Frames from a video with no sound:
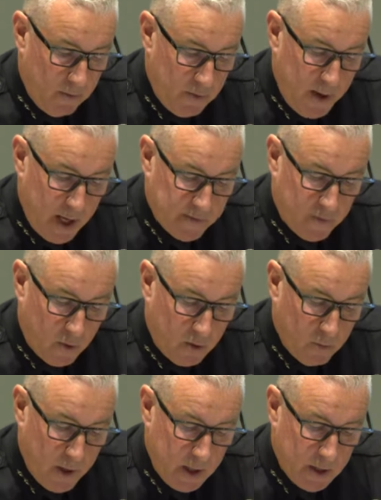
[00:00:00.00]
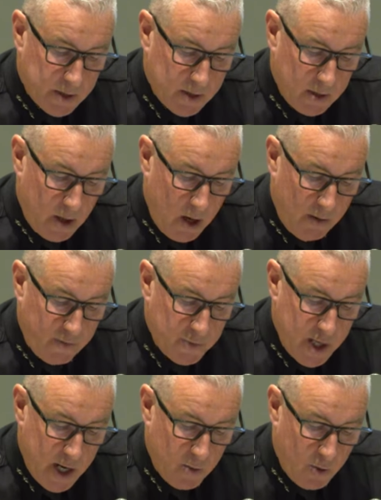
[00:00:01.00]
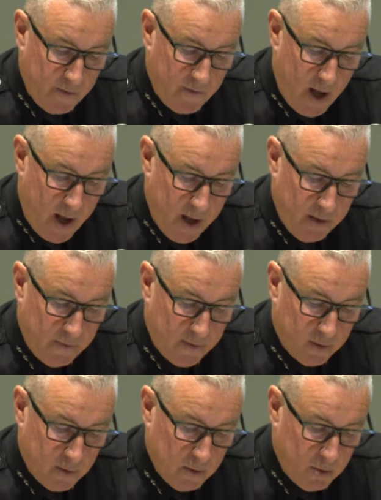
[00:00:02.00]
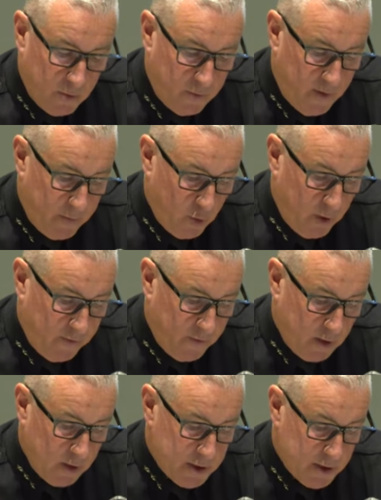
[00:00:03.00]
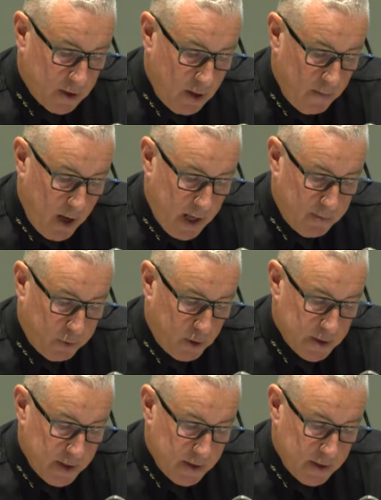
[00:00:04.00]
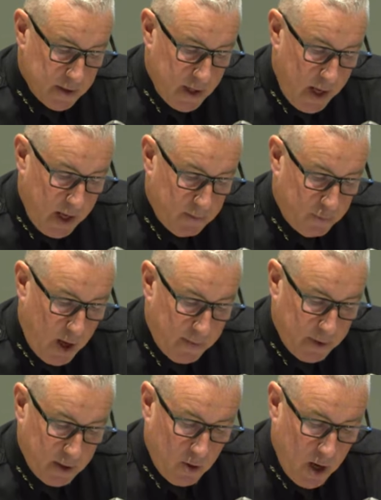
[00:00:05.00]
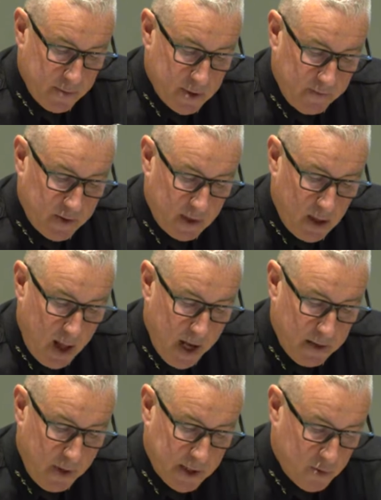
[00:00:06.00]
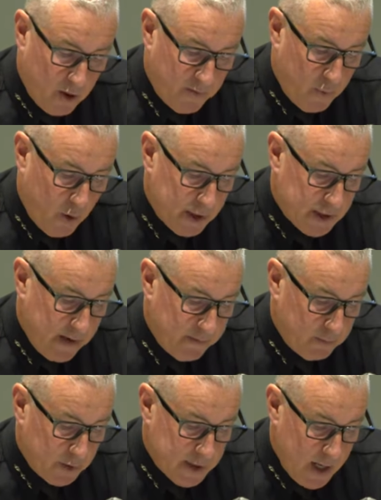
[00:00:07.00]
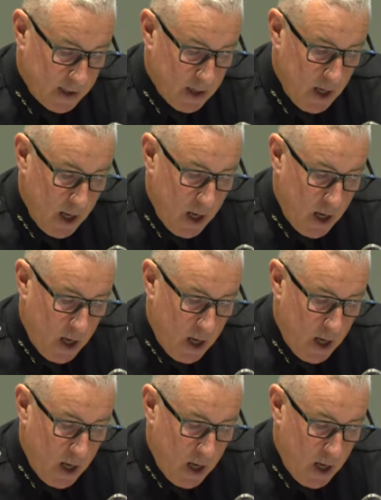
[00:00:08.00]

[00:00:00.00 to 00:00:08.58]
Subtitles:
Over the past 4 weeks, from January 5 through February 1st, combined persons and property crimes have declined by 12.7%